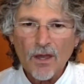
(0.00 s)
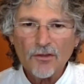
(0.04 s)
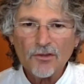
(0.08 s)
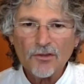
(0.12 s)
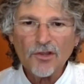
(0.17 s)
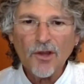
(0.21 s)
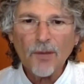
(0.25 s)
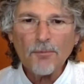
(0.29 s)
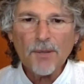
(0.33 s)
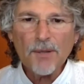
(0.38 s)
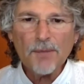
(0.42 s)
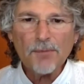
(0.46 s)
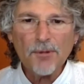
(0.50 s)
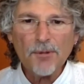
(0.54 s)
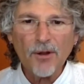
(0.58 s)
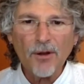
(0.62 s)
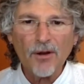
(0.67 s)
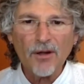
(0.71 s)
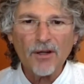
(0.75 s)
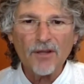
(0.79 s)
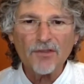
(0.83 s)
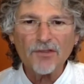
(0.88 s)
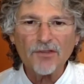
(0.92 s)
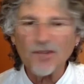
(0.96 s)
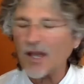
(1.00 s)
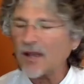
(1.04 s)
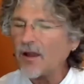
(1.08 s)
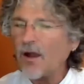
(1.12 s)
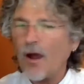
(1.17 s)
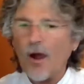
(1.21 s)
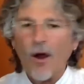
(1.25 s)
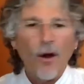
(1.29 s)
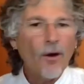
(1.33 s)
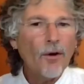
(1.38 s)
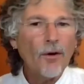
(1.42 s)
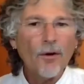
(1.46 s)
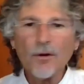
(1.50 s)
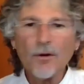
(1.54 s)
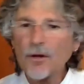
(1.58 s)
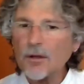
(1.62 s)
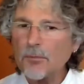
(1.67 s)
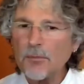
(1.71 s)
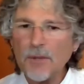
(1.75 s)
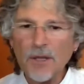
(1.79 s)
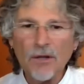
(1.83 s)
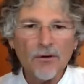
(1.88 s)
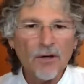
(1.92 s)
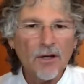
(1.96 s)
Some people are going to say, herd
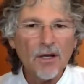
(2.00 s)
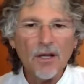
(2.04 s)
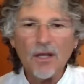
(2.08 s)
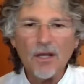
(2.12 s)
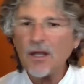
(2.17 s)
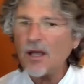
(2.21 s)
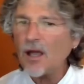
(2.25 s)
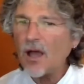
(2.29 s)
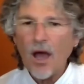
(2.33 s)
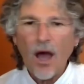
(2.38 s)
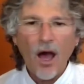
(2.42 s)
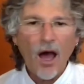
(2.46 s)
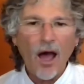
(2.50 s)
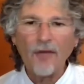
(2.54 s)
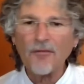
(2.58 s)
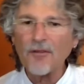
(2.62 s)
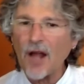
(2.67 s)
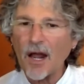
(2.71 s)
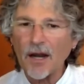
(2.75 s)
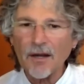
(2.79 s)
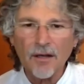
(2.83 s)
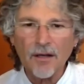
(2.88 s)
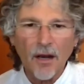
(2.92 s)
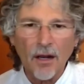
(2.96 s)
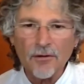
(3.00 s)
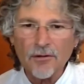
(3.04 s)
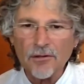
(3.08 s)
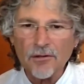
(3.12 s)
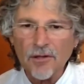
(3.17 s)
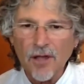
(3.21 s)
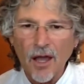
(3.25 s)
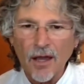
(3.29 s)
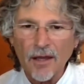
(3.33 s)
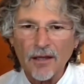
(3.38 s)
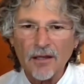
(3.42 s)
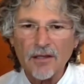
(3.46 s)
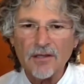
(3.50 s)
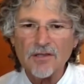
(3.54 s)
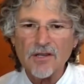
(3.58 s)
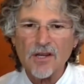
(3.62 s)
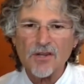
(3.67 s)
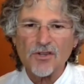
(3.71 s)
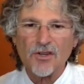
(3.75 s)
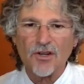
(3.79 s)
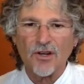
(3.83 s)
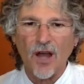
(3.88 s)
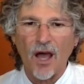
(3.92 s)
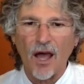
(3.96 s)
immunity, I've got an underlying
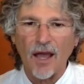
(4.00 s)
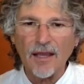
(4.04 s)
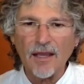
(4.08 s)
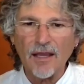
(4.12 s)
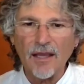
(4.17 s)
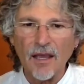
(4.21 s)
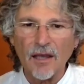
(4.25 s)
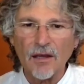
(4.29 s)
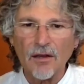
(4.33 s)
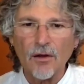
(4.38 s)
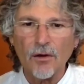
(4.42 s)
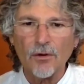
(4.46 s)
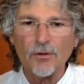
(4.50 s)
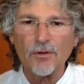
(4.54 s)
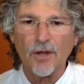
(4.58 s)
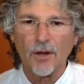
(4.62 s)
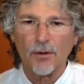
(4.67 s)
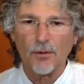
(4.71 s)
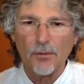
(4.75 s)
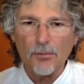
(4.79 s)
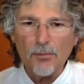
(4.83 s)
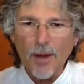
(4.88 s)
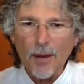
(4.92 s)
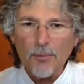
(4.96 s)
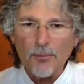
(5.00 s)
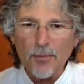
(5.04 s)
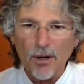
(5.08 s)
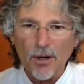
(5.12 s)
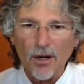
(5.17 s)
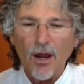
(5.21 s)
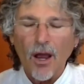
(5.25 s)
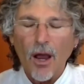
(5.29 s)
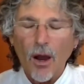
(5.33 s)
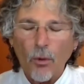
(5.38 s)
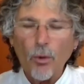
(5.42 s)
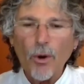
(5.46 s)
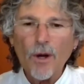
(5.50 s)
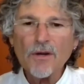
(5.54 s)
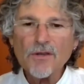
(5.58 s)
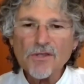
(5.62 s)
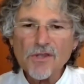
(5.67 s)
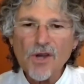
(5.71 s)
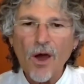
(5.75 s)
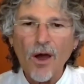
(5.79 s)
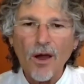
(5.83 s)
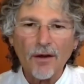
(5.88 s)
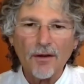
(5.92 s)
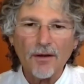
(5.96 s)
condition, I can't go there. Remember, we're
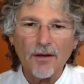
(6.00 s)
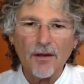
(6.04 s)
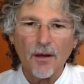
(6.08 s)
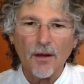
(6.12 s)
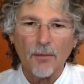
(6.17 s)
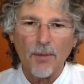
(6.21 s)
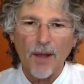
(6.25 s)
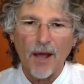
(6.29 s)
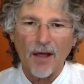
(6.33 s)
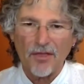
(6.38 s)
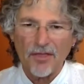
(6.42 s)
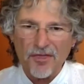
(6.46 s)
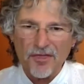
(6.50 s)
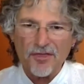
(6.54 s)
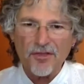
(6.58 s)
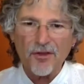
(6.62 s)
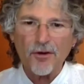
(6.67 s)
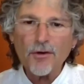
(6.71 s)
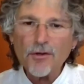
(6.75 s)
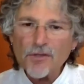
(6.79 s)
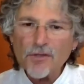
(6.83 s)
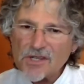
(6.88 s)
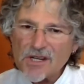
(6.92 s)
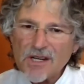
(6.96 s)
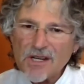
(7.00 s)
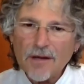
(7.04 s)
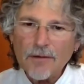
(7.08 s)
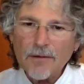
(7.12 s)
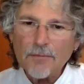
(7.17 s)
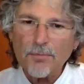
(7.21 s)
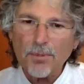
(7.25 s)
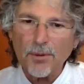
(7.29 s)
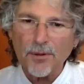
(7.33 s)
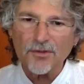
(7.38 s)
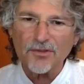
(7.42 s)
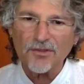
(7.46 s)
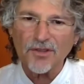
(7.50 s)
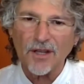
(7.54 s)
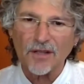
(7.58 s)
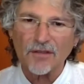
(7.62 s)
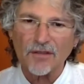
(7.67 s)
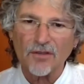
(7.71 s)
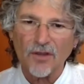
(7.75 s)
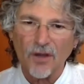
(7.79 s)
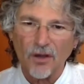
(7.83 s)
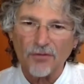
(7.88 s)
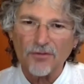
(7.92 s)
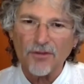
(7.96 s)
talking about
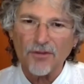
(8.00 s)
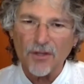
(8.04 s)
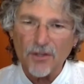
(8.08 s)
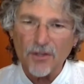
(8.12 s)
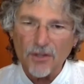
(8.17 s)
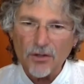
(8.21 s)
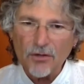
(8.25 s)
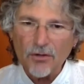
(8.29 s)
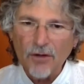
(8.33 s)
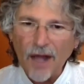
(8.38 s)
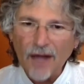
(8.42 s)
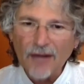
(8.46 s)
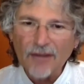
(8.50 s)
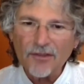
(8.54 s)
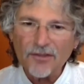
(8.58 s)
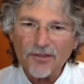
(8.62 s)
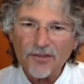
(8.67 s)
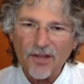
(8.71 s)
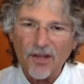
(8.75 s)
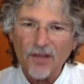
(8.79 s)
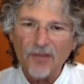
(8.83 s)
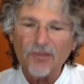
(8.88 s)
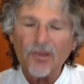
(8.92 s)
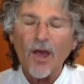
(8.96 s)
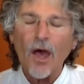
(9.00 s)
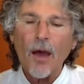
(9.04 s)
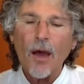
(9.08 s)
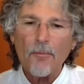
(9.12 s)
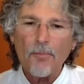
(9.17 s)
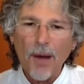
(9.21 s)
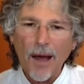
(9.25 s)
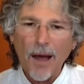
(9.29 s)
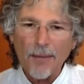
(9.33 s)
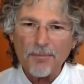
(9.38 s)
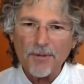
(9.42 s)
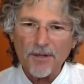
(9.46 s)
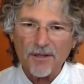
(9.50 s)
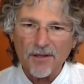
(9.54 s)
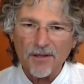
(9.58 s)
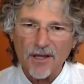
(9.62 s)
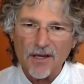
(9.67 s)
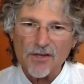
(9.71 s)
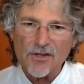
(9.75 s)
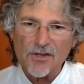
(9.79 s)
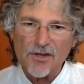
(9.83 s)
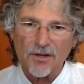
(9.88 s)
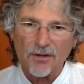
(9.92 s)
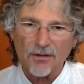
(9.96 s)
13% of the United States
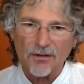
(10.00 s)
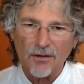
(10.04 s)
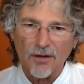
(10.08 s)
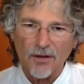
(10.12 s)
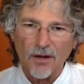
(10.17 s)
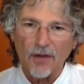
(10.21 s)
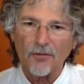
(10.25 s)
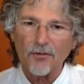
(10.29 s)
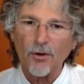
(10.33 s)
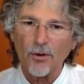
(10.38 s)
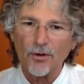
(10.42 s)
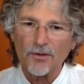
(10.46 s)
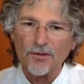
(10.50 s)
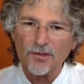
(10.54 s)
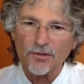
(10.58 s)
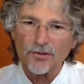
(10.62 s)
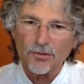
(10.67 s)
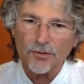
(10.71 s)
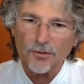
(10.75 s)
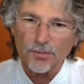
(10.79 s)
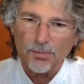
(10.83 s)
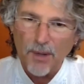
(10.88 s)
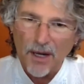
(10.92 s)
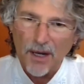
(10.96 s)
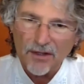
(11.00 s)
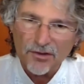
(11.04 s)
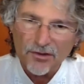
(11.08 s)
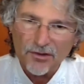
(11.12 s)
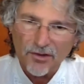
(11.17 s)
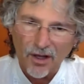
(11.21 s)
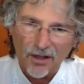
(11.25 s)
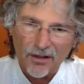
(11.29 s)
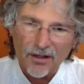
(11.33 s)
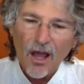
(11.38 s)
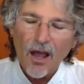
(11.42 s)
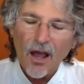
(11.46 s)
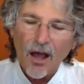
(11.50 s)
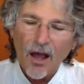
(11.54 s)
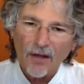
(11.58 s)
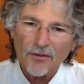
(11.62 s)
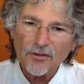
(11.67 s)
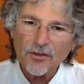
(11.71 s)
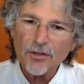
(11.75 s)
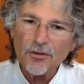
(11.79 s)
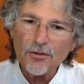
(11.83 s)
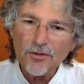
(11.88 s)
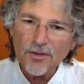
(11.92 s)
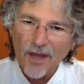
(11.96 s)
population. Now, of course, this was based on a
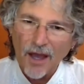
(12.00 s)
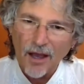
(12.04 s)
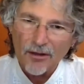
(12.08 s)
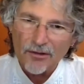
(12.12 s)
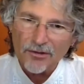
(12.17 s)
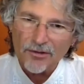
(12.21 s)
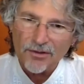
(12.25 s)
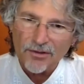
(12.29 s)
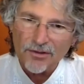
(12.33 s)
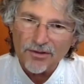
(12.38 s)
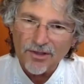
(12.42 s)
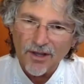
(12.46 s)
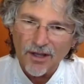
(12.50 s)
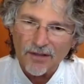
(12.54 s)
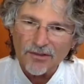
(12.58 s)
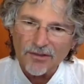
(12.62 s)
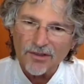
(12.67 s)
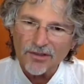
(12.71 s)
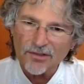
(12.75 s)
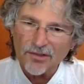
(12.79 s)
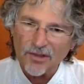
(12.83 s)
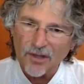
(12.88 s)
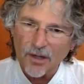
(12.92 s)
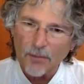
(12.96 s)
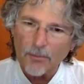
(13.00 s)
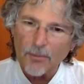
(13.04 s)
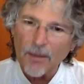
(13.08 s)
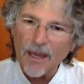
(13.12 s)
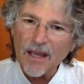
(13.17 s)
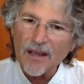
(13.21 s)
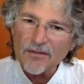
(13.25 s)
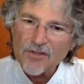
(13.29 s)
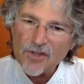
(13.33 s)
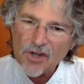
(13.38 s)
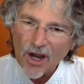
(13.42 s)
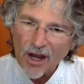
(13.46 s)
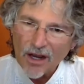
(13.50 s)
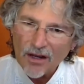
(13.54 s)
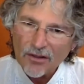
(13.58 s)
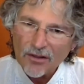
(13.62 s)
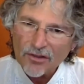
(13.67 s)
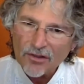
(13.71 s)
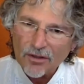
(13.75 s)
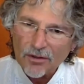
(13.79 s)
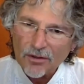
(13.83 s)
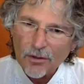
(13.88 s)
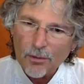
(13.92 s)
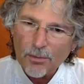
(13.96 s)
2000 census, and it may have
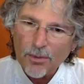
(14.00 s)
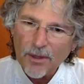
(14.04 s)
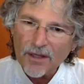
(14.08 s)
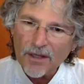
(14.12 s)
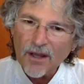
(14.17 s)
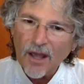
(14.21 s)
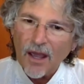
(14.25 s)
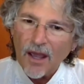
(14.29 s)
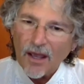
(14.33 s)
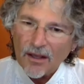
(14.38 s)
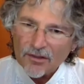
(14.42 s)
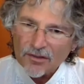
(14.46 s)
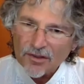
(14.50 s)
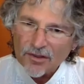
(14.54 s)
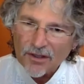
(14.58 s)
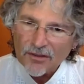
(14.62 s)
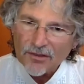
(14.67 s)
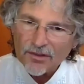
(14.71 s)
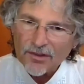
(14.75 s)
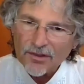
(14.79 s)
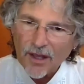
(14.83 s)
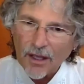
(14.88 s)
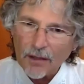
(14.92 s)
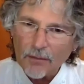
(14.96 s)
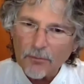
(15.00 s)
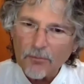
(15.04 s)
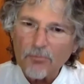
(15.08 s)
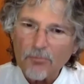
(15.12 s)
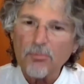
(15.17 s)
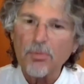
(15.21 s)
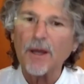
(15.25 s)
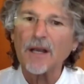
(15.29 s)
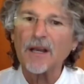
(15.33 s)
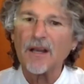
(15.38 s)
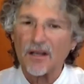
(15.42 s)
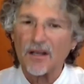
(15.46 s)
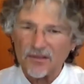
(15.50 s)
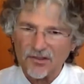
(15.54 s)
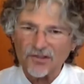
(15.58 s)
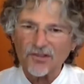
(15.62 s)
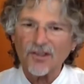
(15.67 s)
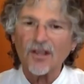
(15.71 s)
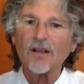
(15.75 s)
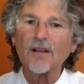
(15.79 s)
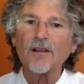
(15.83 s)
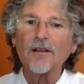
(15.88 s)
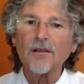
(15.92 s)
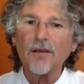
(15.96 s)
changed a little bit since then, but
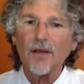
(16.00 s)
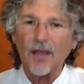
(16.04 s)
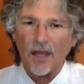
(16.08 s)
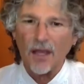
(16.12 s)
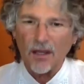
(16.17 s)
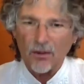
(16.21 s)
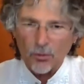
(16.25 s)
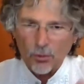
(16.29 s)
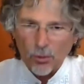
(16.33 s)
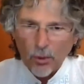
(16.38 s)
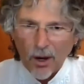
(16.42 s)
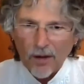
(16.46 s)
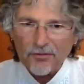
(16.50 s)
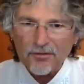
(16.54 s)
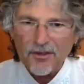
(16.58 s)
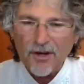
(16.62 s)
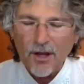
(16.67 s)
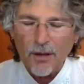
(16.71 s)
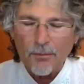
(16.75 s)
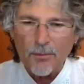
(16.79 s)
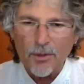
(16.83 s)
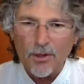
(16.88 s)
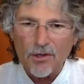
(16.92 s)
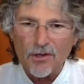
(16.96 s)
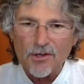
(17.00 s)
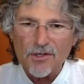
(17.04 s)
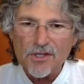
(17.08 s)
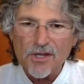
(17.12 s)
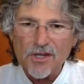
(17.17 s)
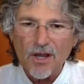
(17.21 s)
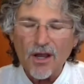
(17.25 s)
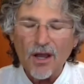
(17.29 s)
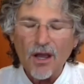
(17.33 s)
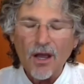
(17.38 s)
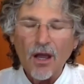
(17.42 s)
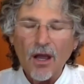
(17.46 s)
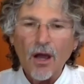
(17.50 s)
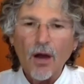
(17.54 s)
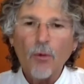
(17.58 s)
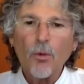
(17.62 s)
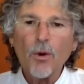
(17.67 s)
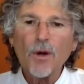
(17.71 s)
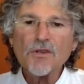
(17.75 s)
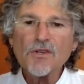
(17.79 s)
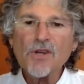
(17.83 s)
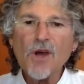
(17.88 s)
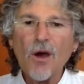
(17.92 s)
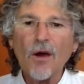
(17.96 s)
still in rough numbers,
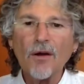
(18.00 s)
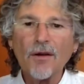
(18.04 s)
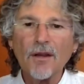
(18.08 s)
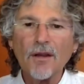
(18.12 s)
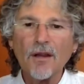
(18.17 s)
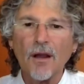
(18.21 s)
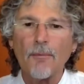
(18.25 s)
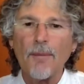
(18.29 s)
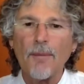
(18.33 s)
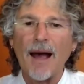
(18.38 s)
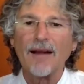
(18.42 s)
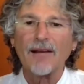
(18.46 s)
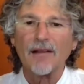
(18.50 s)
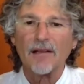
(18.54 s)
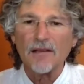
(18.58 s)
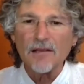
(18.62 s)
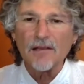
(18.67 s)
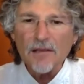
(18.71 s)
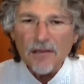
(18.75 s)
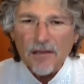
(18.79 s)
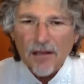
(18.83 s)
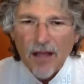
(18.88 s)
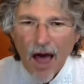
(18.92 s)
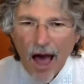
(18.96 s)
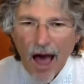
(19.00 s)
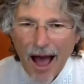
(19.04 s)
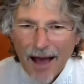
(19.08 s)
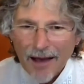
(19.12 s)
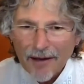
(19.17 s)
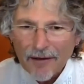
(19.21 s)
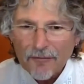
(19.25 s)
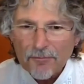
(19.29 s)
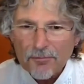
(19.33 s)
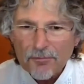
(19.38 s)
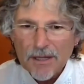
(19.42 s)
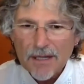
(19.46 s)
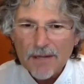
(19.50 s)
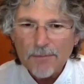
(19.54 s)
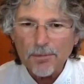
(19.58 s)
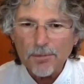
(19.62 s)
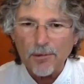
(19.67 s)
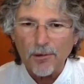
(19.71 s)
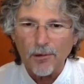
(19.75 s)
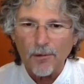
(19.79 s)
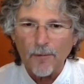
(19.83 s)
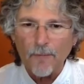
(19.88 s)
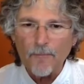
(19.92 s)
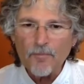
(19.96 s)
we're talking about a lot of
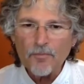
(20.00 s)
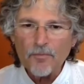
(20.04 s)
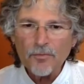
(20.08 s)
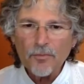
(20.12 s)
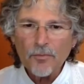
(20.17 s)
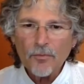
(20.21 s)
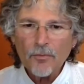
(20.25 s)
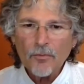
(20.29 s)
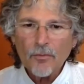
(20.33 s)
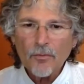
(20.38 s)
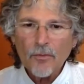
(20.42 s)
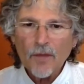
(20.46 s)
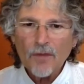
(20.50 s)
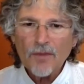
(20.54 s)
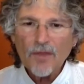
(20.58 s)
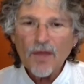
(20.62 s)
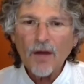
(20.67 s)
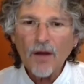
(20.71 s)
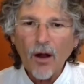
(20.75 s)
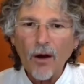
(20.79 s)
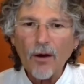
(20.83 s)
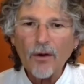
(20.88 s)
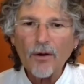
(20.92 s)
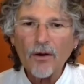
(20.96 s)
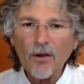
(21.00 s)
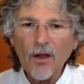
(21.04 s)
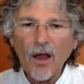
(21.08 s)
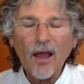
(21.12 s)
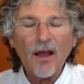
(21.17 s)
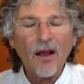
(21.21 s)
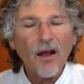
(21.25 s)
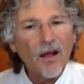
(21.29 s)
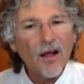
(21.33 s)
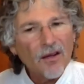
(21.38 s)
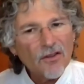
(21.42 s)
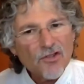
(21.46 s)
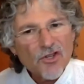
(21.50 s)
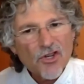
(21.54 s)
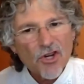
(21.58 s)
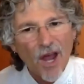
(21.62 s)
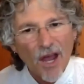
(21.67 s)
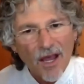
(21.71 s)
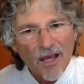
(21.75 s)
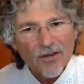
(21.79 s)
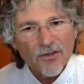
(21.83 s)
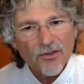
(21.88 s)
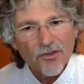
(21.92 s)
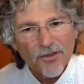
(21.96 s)
people that are going to
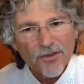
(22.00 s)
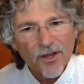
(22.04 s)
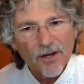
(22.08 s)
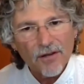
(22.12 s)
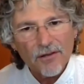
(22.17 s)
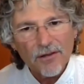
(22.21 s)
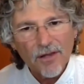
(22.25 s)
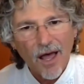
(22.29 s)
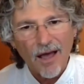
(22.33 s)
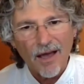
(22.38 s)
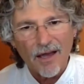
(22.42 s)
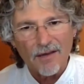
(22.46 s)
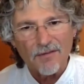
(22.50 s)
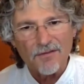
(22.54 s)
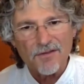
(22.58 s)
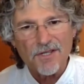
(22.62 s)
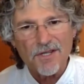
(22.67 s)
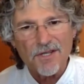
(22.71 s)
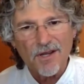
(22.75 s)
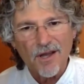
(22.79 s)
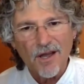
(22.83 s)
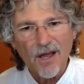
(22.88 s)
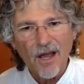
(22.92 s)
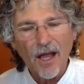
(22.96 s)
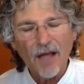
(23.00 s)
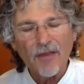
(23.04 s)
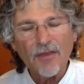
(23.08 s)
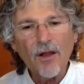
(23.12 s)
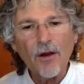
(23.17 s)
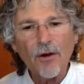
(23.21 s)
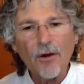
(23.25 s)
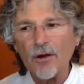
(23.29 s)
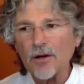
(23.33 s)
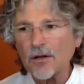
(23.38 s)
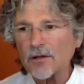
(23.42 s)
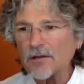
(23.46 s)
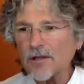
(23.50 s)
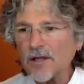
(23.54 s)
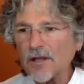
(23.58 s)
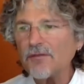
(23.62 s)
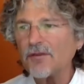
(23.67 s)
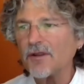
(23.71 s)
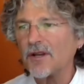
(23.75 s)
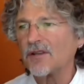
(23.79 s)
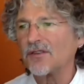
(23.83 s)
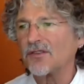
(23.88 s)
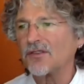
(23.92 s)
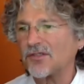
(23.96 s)
change their lives, and they're going to
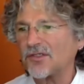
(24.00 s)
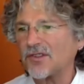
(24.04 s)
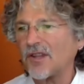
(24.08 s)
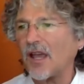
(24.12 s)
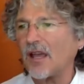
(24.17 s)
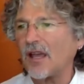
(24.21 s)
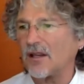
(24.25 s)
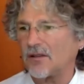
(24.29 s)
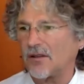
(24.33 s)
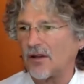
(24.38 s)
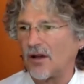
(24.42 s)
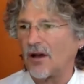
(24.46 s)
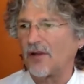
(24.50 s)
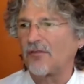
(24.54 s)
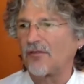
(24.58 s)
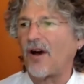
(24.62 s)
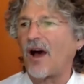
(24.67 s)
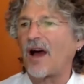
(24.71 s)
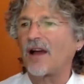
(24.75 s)
live in a state of